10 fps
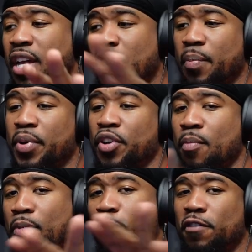got to appeal
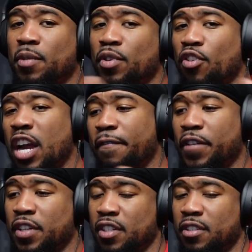to both
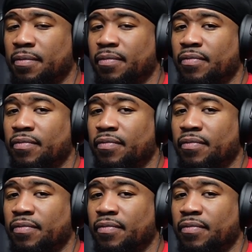demographics.